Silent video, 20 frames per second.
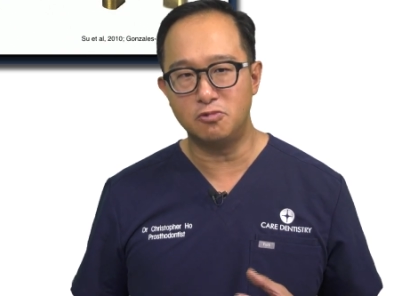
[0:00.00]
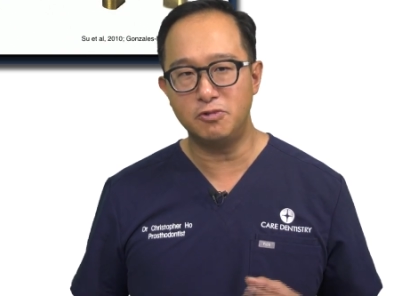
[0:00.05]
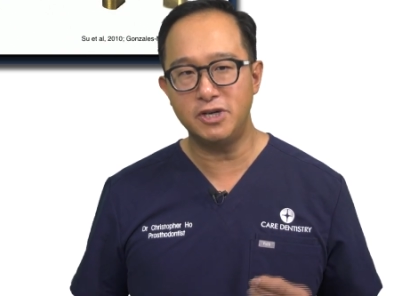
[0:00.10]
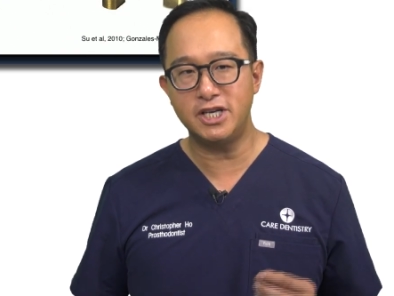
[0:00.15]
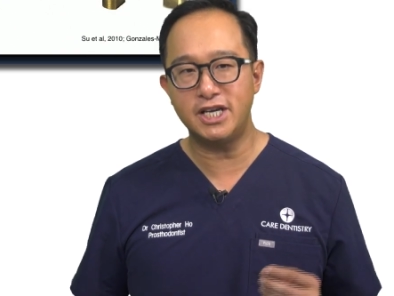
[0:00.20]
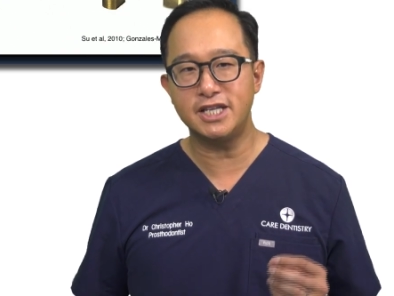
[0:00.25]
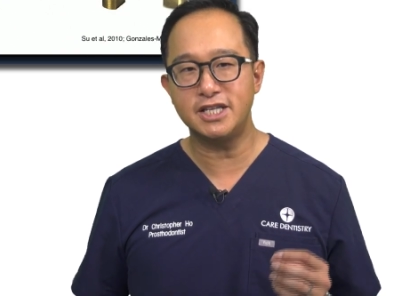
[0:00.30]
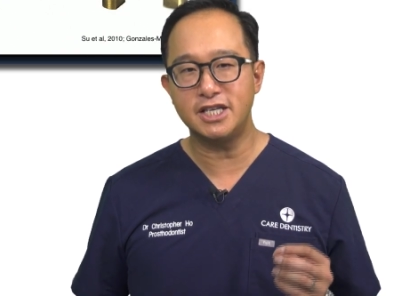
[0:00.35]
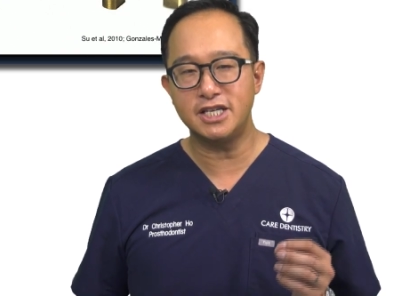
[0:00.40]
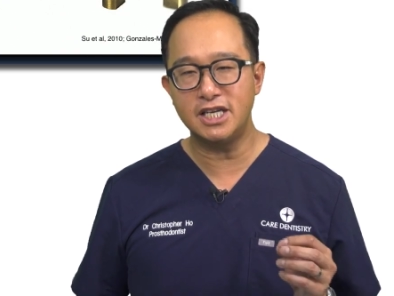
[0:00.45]
we
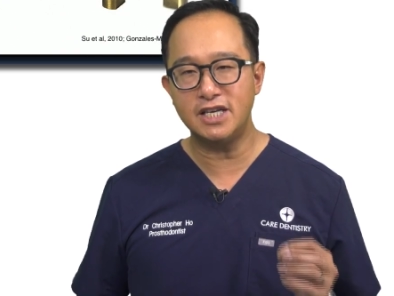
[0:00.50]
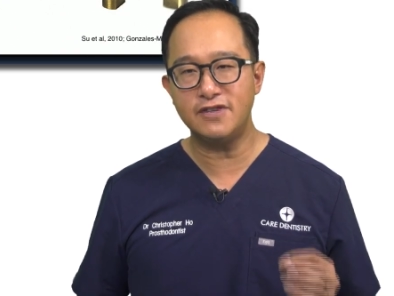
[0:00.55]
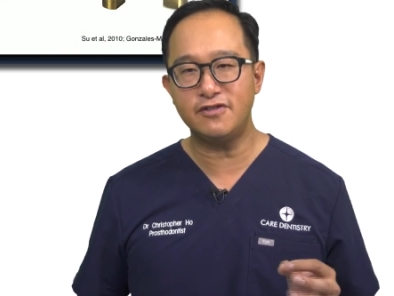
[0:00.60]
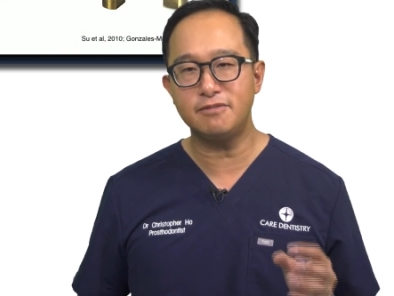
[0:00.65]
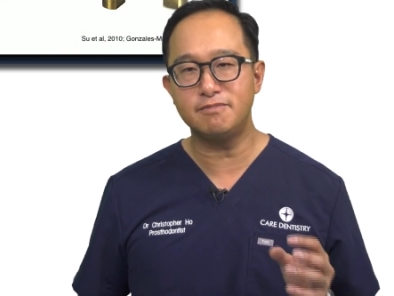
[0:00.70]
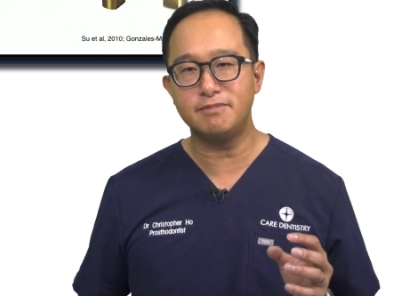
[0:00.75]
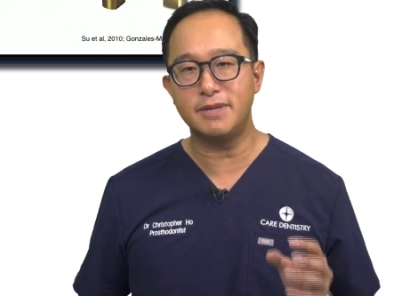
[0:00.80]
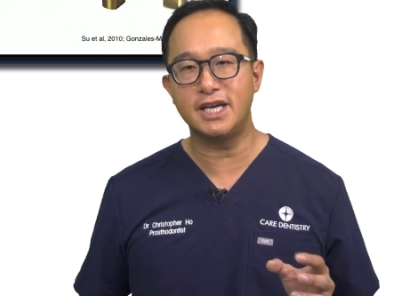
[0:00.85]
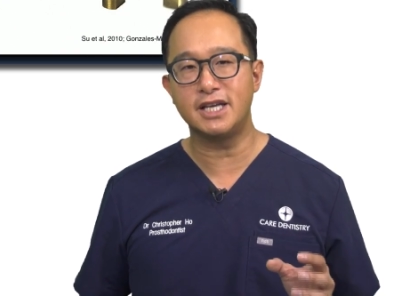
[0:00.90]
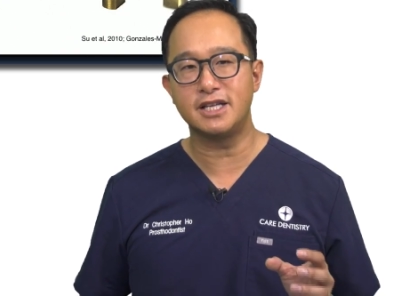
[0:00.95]
can
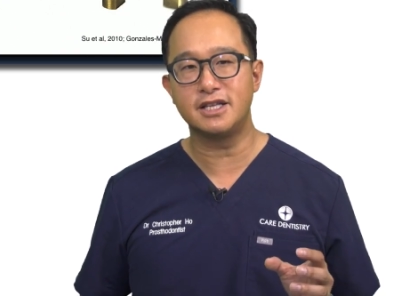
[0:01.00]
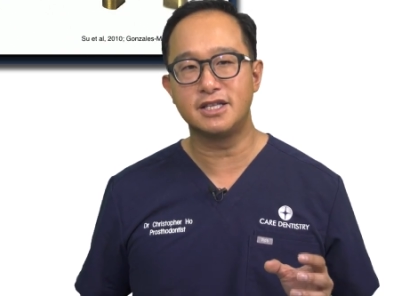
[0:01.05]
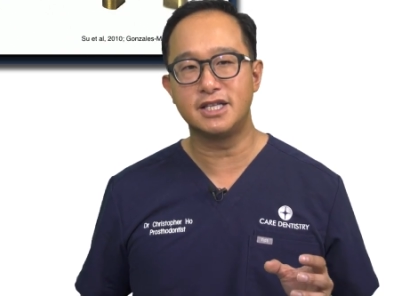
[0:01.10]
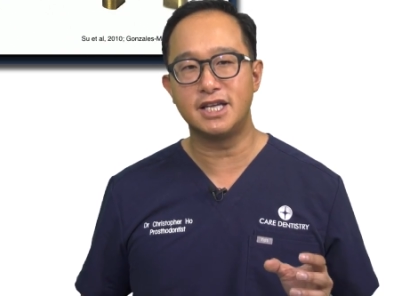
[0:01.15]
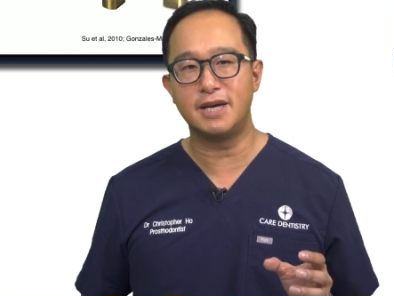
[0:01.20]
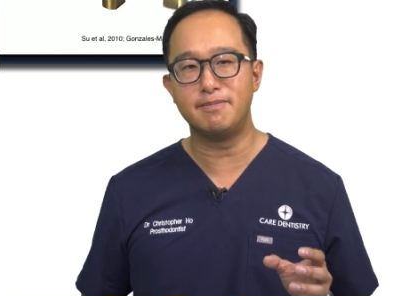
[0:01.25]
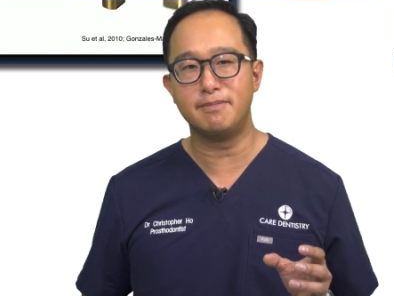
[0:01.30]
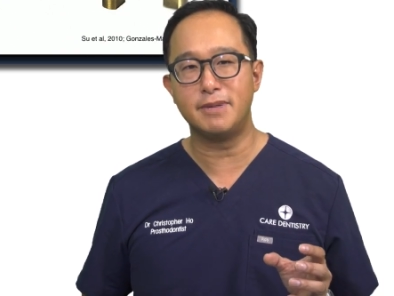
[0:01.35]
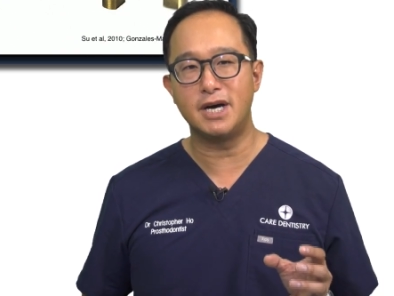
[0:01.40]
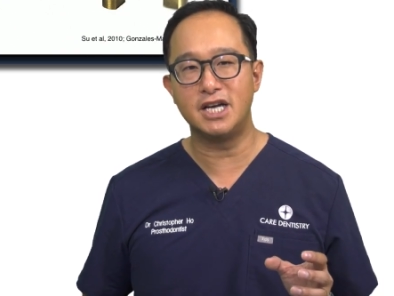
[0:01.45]
even make
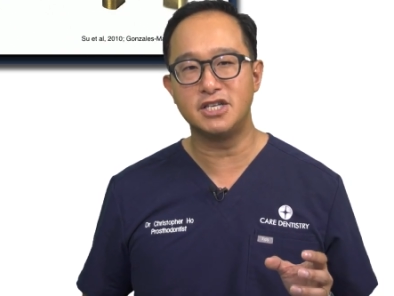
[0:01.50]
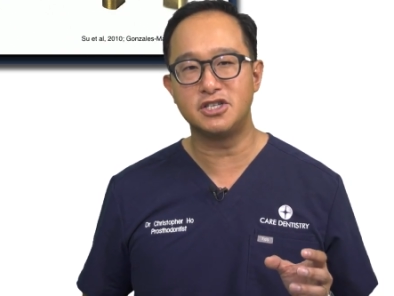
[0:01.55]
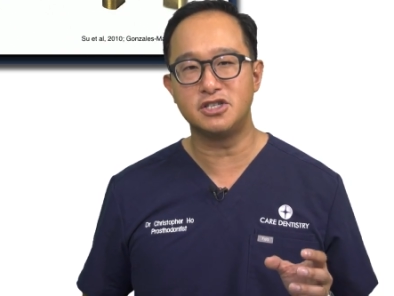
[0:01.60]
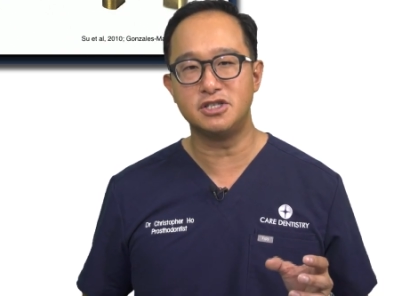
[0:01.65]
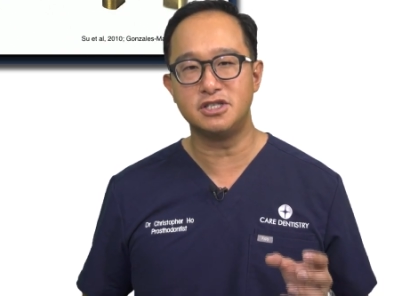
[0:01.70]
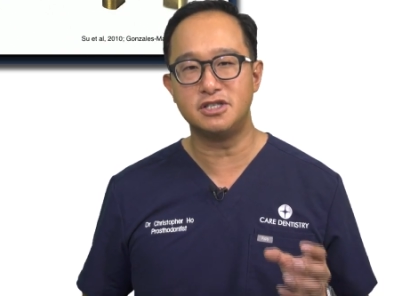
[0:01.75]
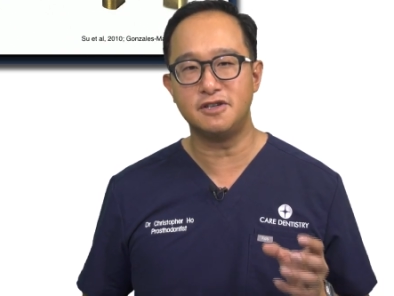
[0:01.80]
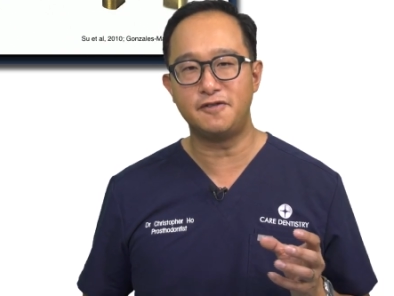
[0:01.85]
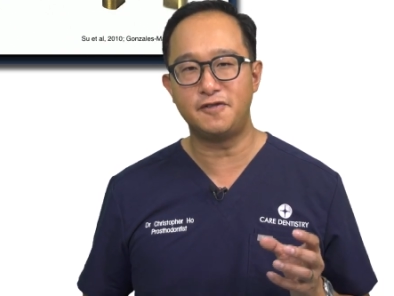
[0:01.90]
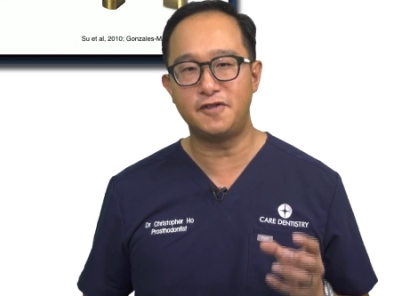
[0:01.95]
that margin
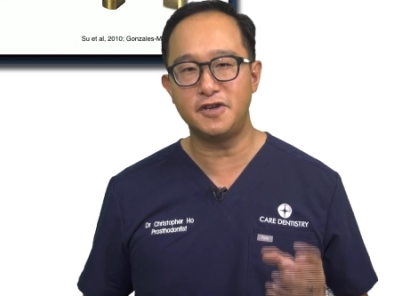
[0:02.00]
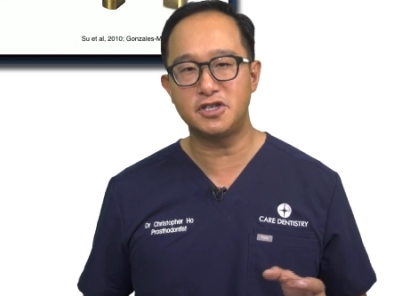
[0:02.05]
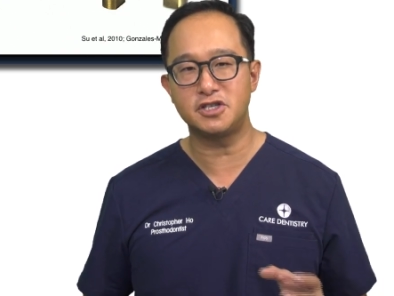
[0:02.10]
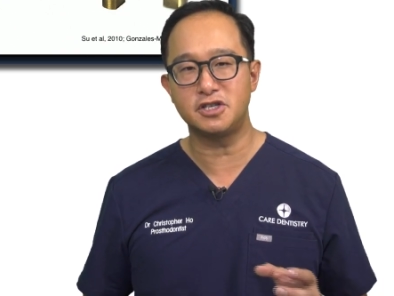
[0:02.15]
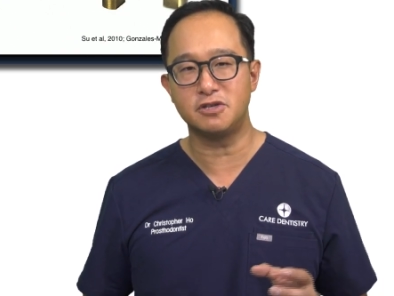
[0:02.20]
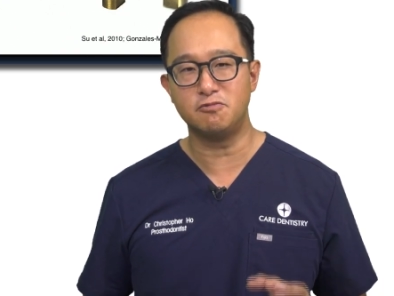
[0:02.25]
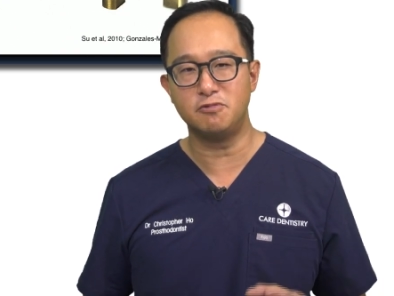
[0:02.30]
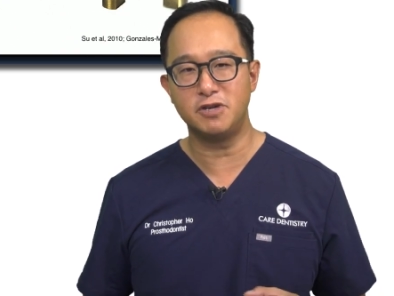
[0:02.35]
deficient.